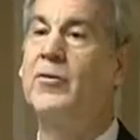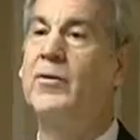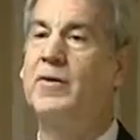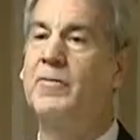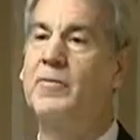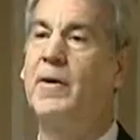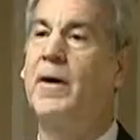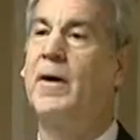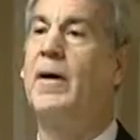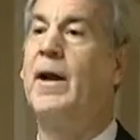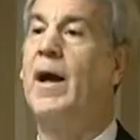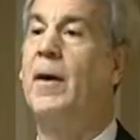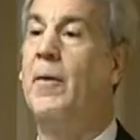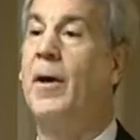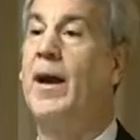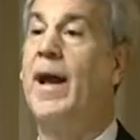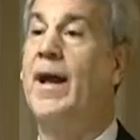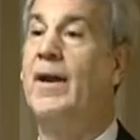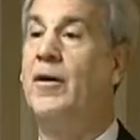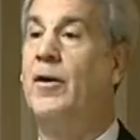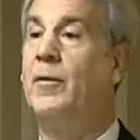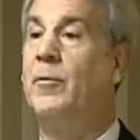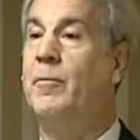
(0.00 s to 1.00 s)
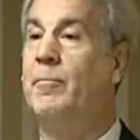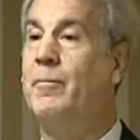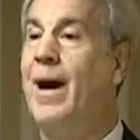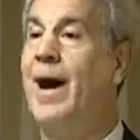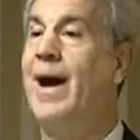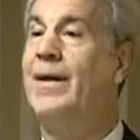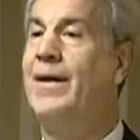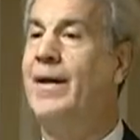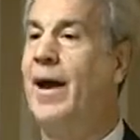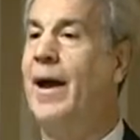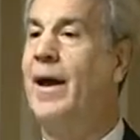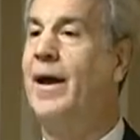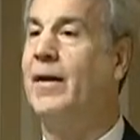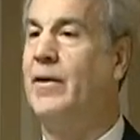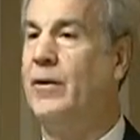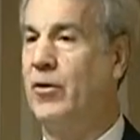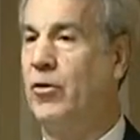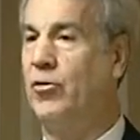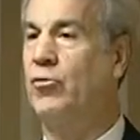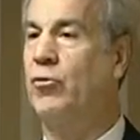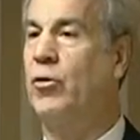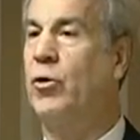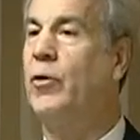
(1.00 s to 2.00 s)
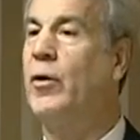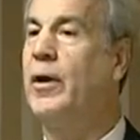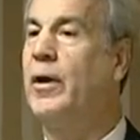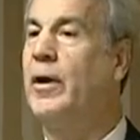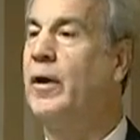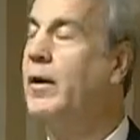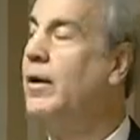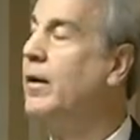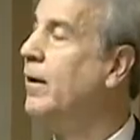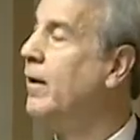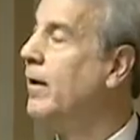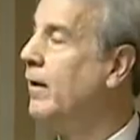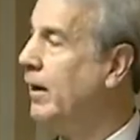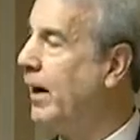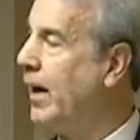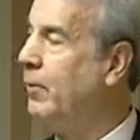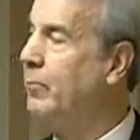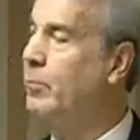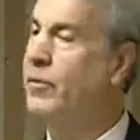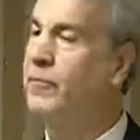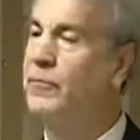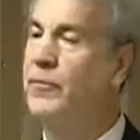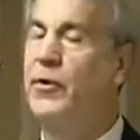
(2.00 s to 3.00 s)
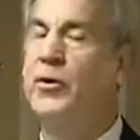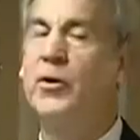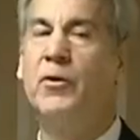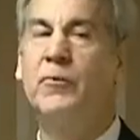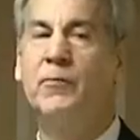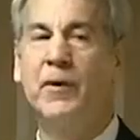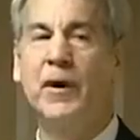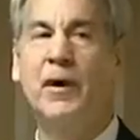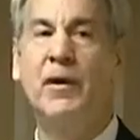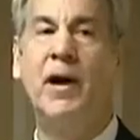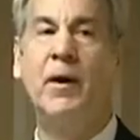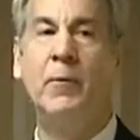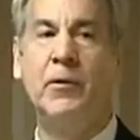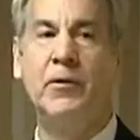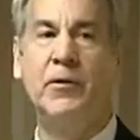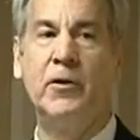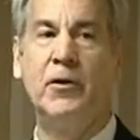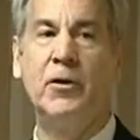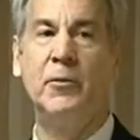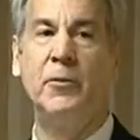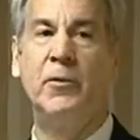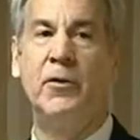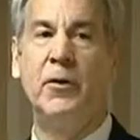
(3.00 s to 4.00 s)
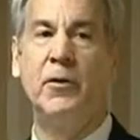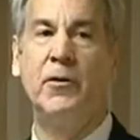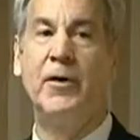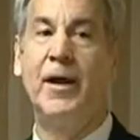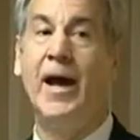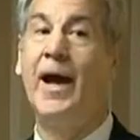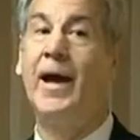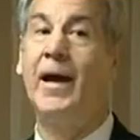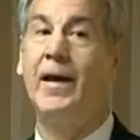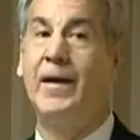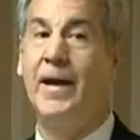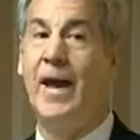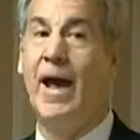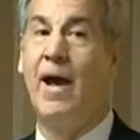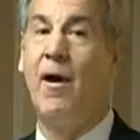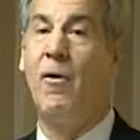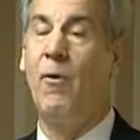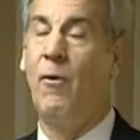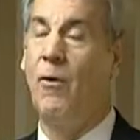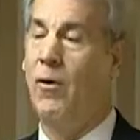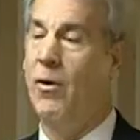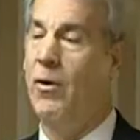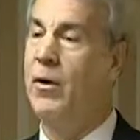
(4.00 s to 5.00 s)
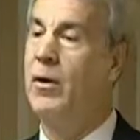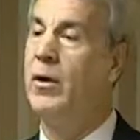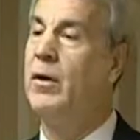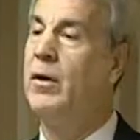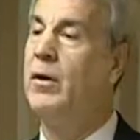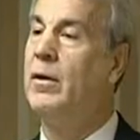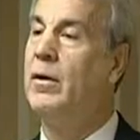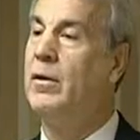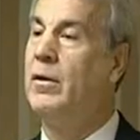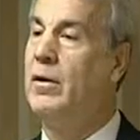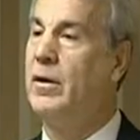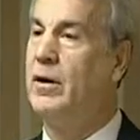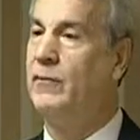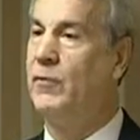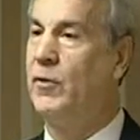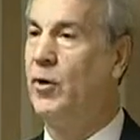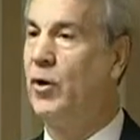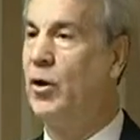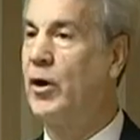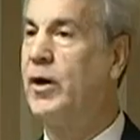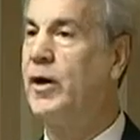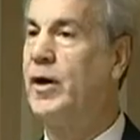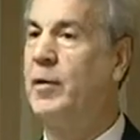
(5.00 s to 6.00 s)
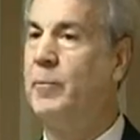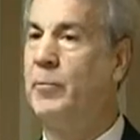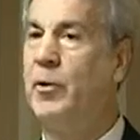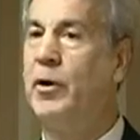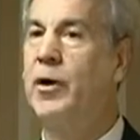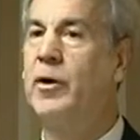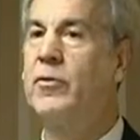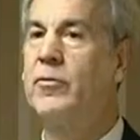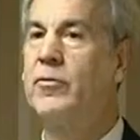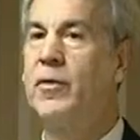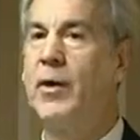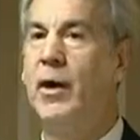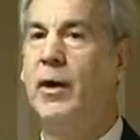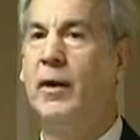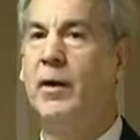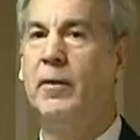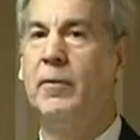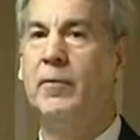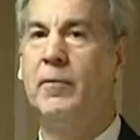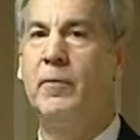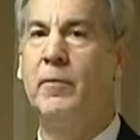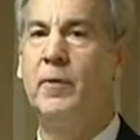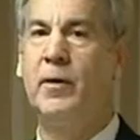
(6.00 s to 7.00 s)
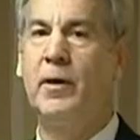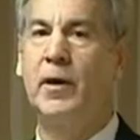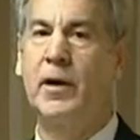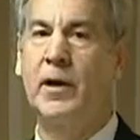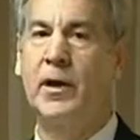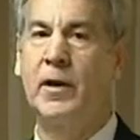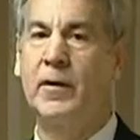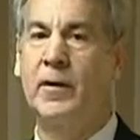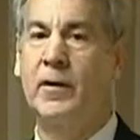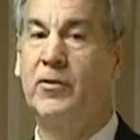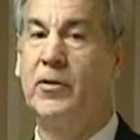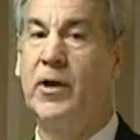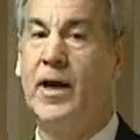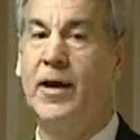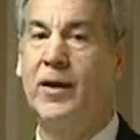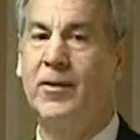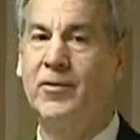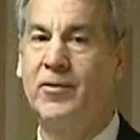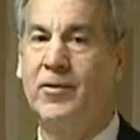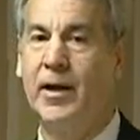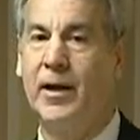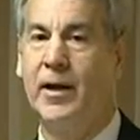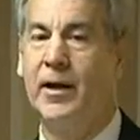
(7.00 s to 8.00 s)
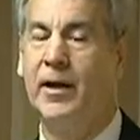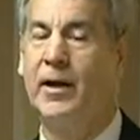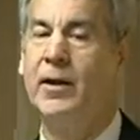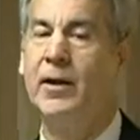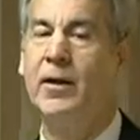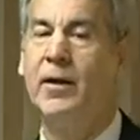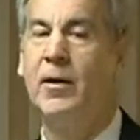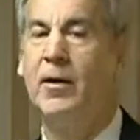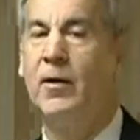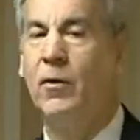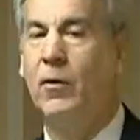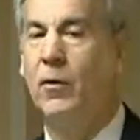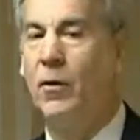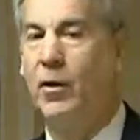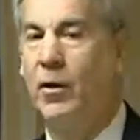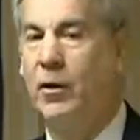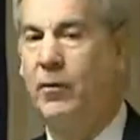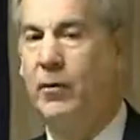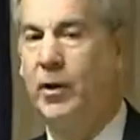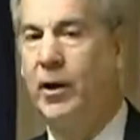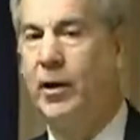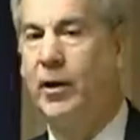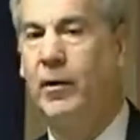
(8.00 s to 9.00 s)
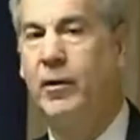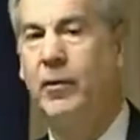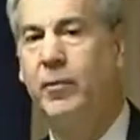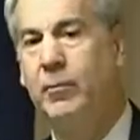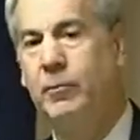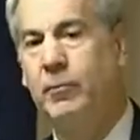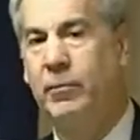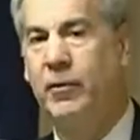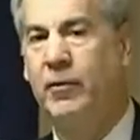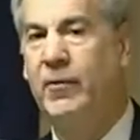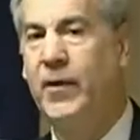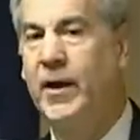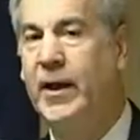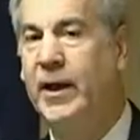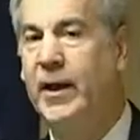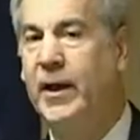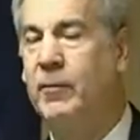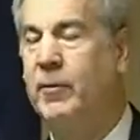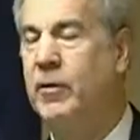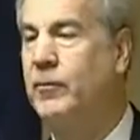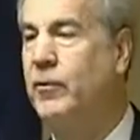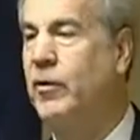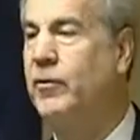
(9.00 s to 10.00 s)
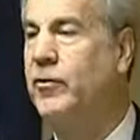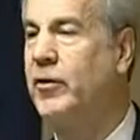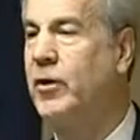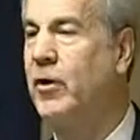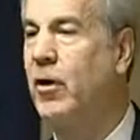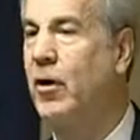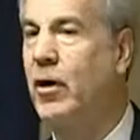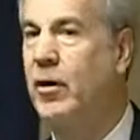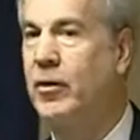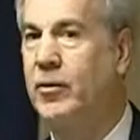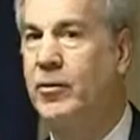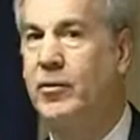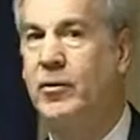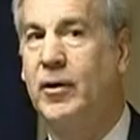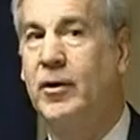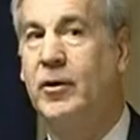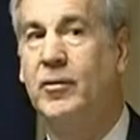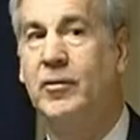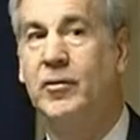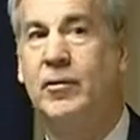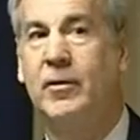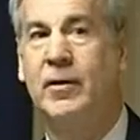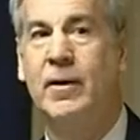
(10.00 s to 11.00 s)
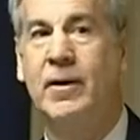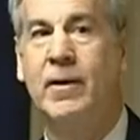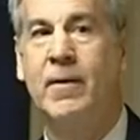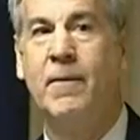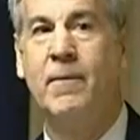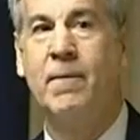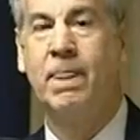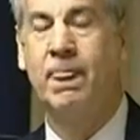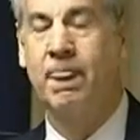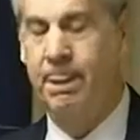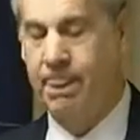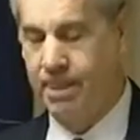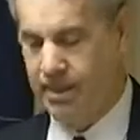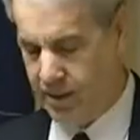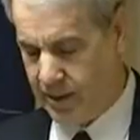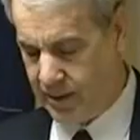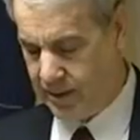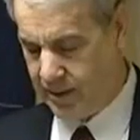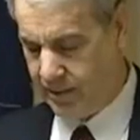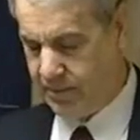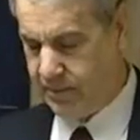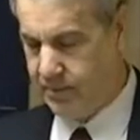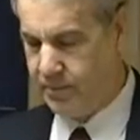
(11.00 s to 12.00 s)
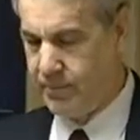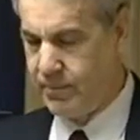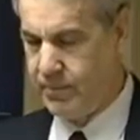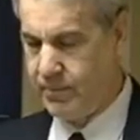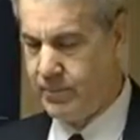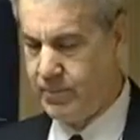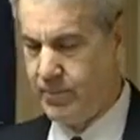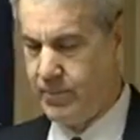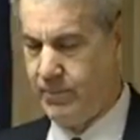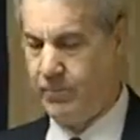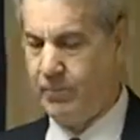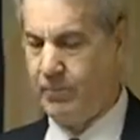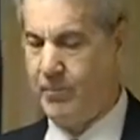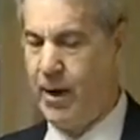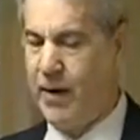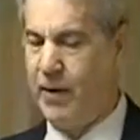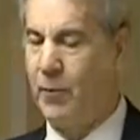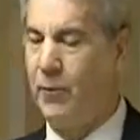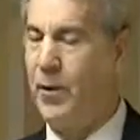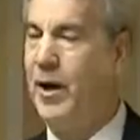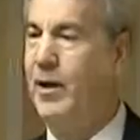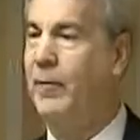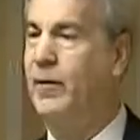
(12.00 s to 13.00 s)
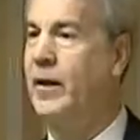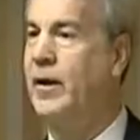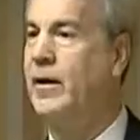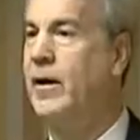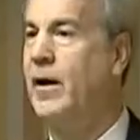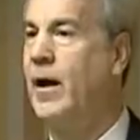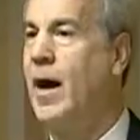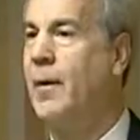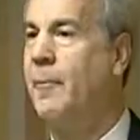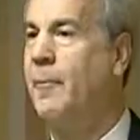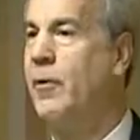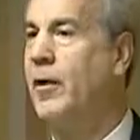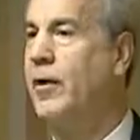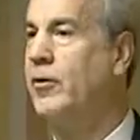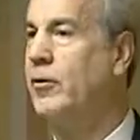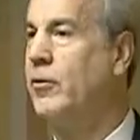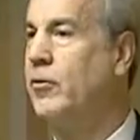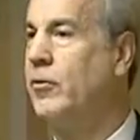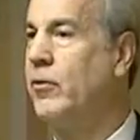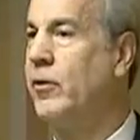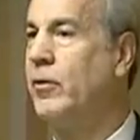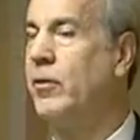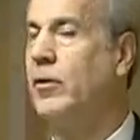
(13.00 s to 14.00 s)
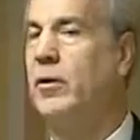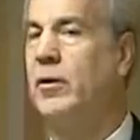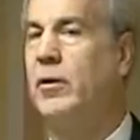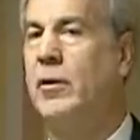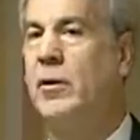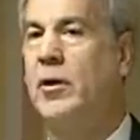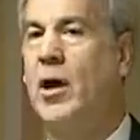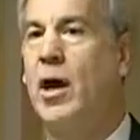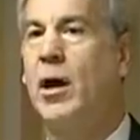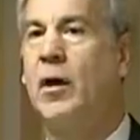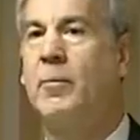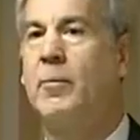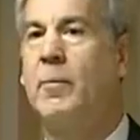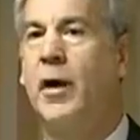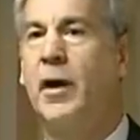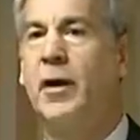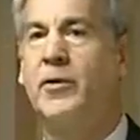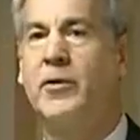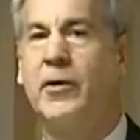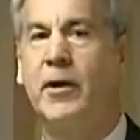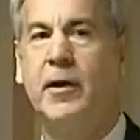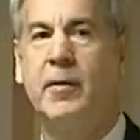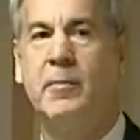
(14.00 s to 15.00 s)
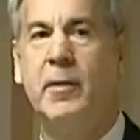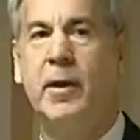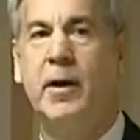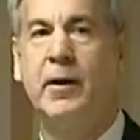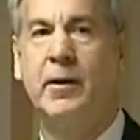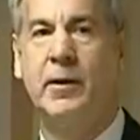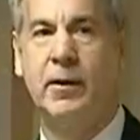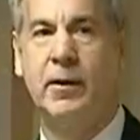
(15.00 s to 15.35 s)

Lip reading: figured out what I had to do with my diet to control it. I would prefer you figure out what to do with your diet now. If you're looking at books, look at the China study or preventing and reversing heart disease. By the way, they did operations on young military men